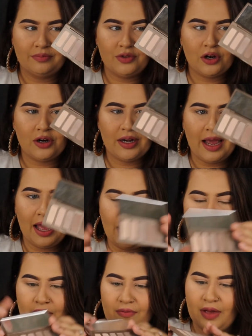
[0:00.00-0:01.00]
You're gonna
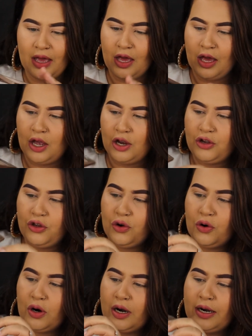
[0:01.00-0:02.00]
have
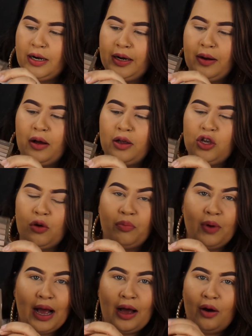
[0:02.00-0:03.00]
your
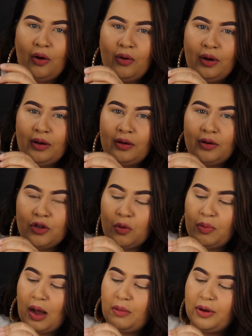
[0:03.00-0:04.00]
brow
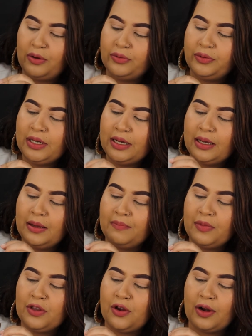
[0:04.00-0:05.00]
bone.
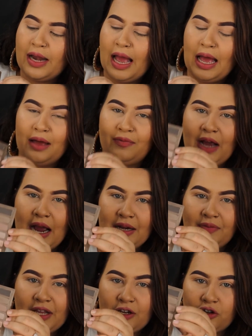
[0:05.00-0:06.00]
You're gonna have kind
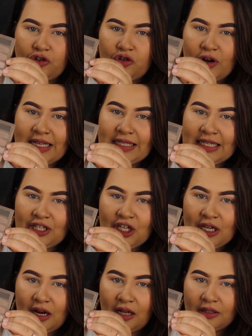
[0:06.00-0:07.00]
of like your
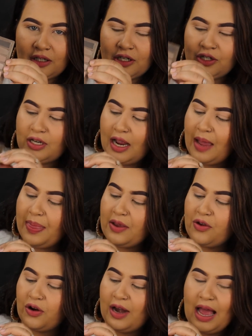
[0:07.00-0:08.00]
transition colors, and
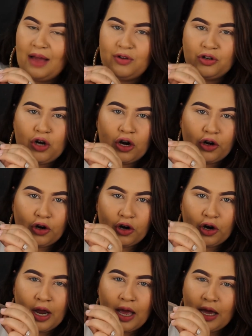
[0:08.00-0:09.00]
then you're gonna have your
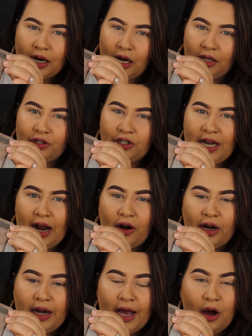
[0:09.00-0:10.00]
darker colors that
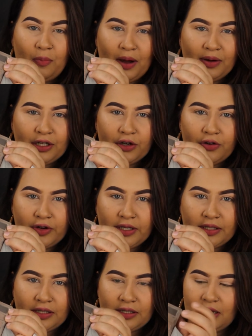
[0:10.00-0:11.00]
are gonna help out in the
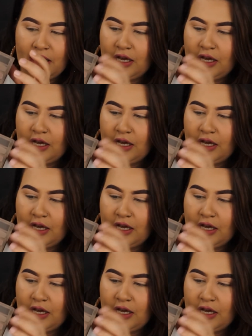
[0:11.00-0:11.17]
crease.